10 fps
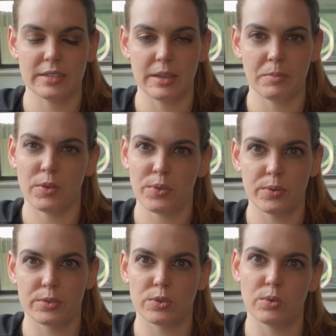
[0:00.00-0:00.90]
I moved
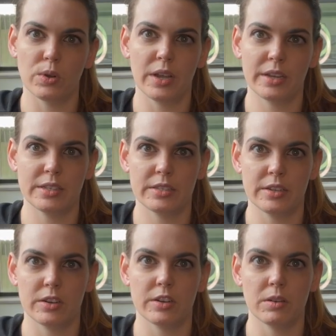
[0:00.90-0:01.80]
through school, I
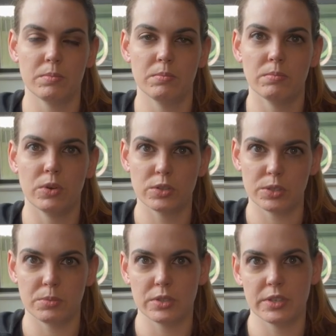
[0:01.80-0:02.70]
considered
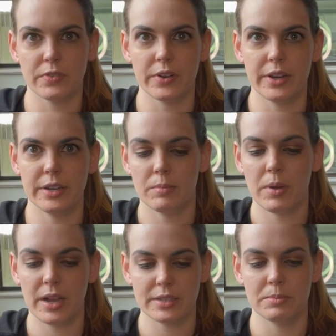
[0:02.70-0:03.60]
multiple different
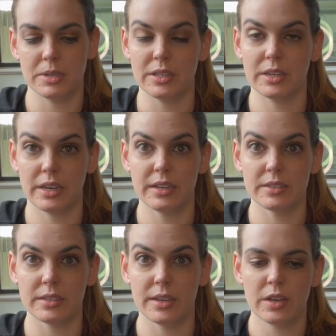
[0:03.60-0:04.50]

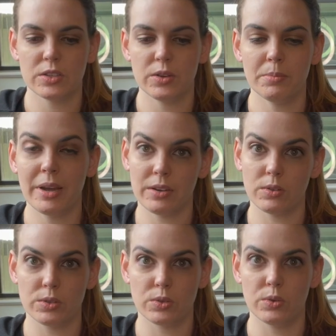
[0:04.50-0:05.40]
possibilities. So in
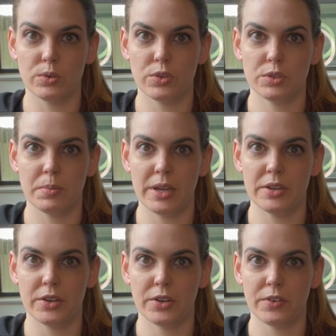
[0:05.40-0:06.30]
medical school, you
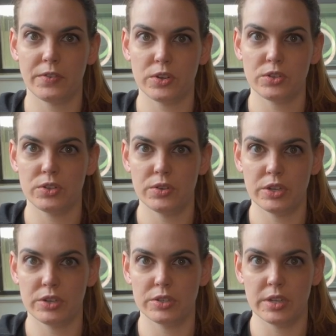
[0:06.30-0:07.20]
spend your first two
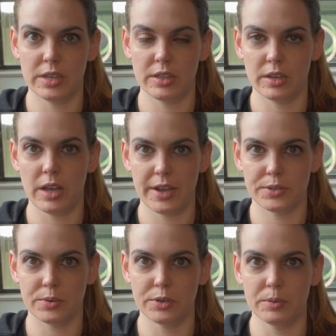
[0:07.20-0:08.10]
years in the
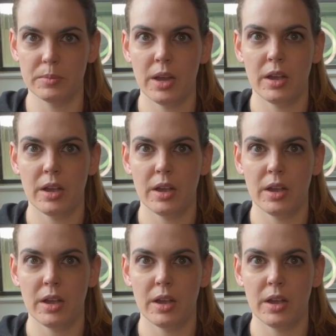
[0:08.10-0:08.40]
classroom